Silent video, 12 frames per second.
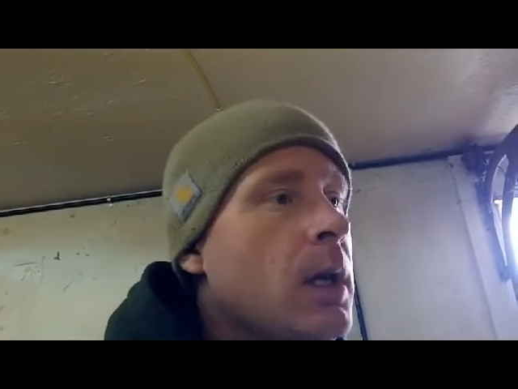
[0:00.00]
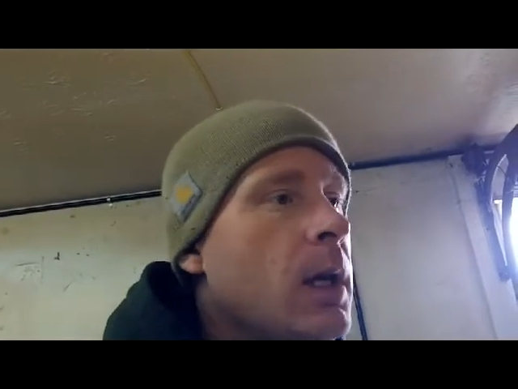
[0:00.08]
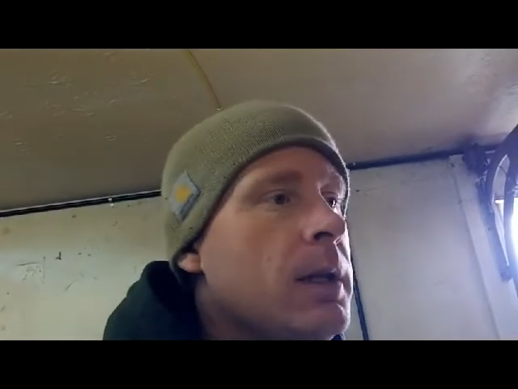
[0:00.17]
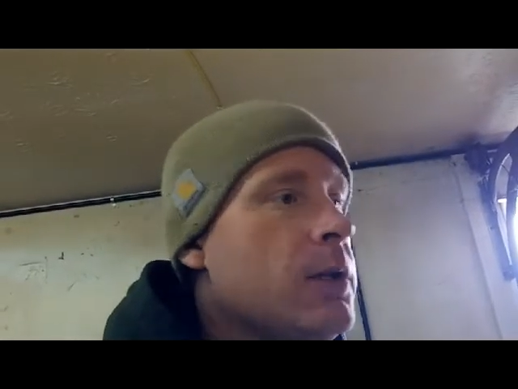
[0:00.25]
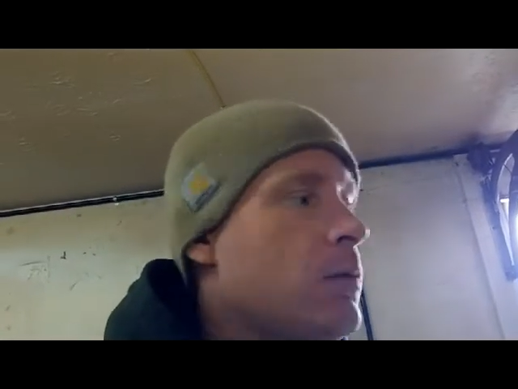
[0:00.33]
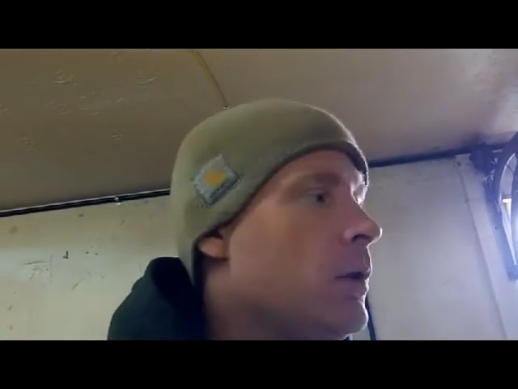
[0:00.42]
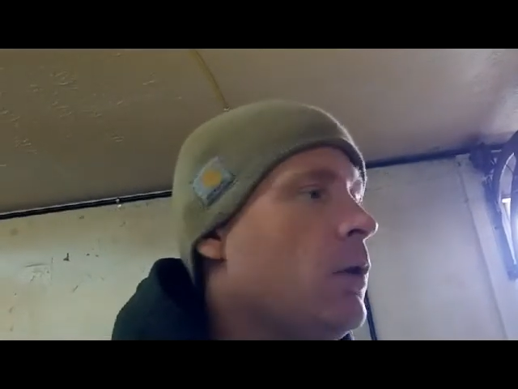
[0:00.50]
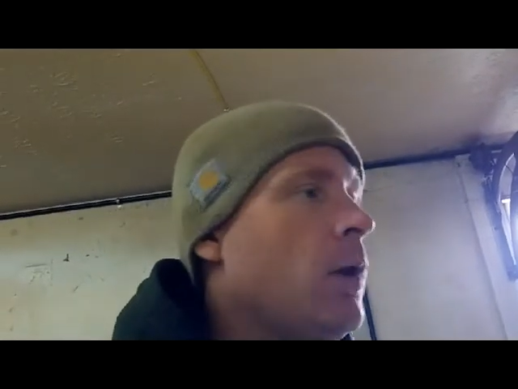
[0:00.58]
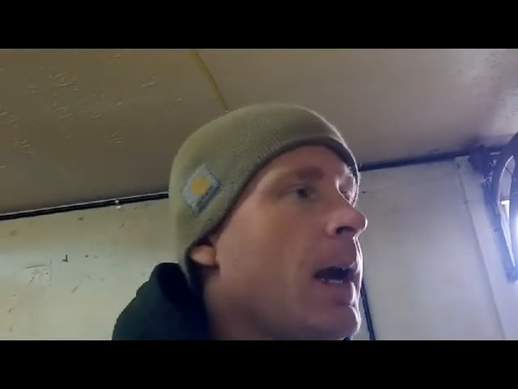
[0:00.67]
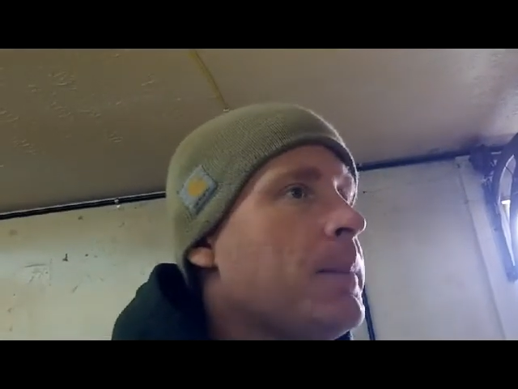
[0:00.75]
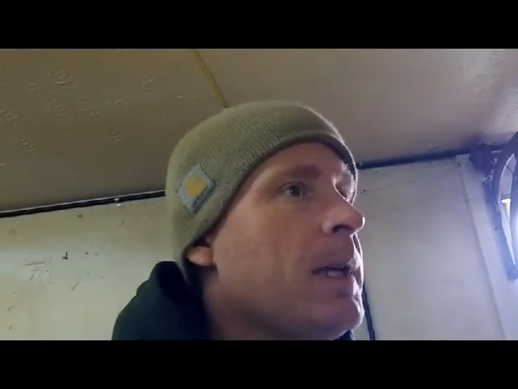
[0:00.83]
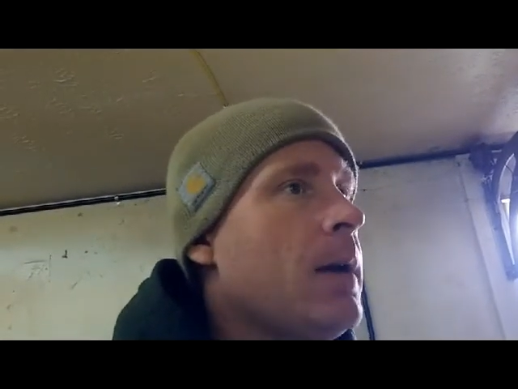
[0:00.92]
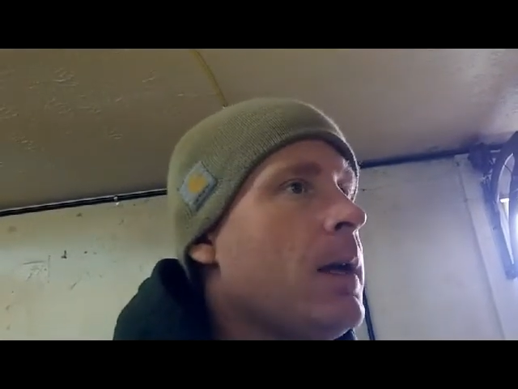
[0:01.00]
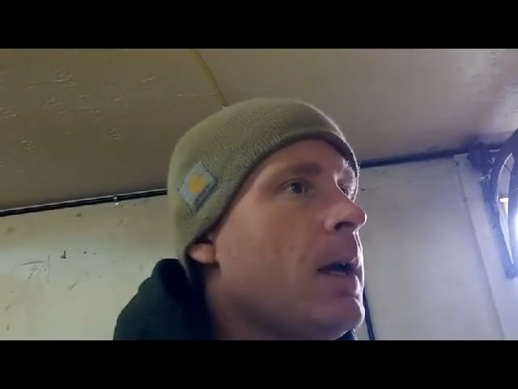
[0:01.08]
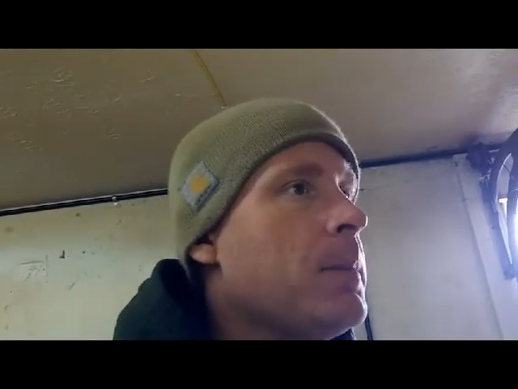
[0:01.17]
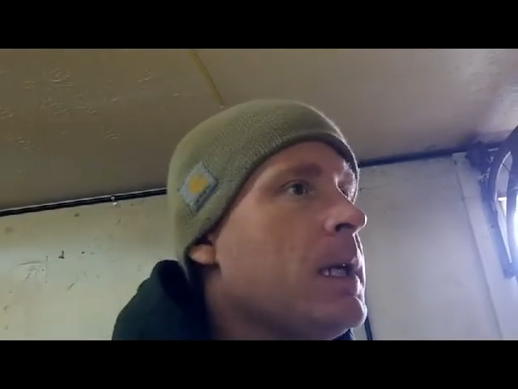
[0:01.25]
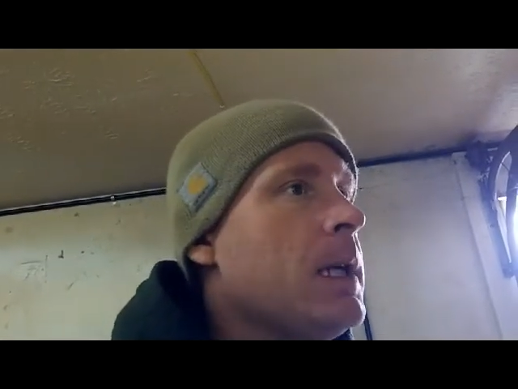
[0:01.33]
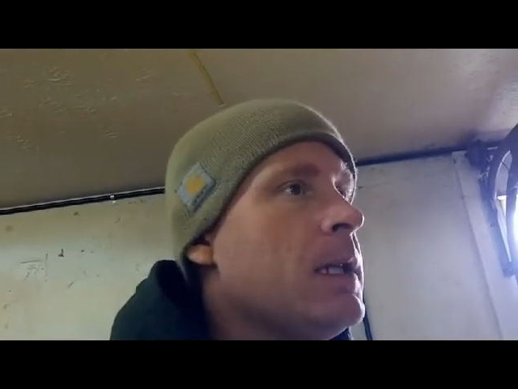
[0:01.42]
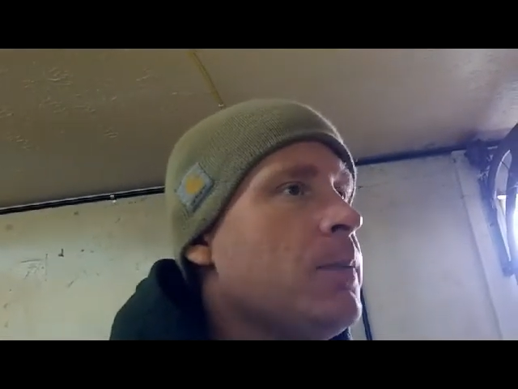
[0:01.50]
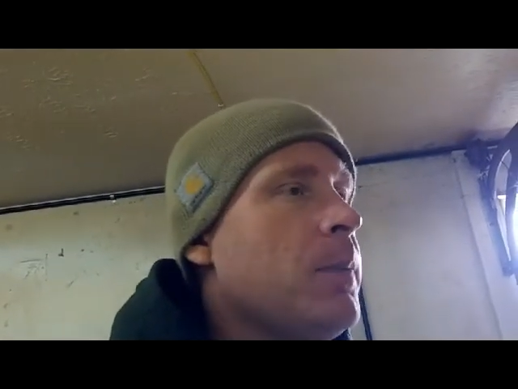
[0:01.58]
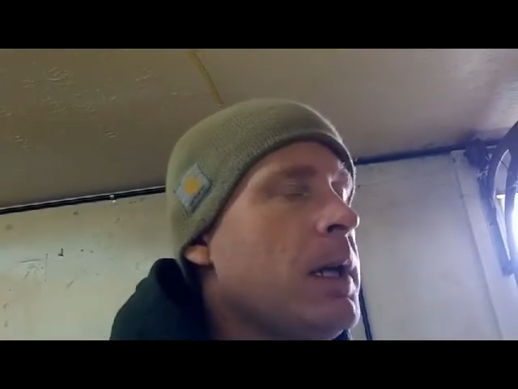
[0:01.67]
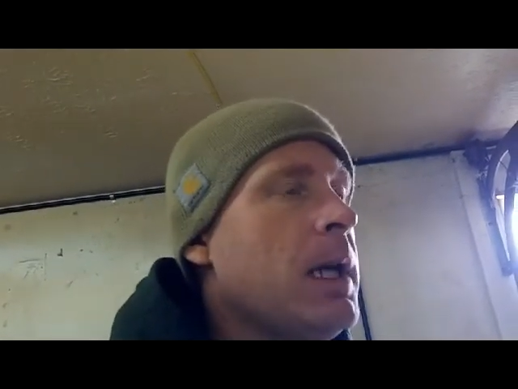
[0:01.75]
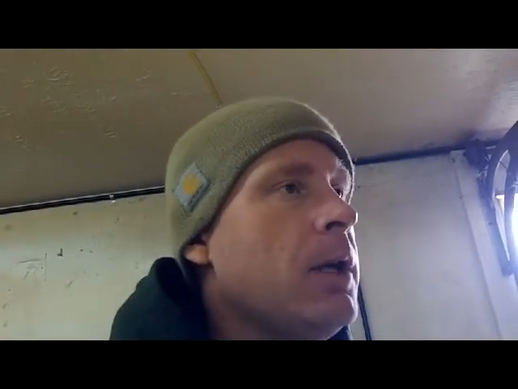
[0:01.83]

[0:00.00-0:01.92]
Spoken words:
and this one crapped out on me, and it's been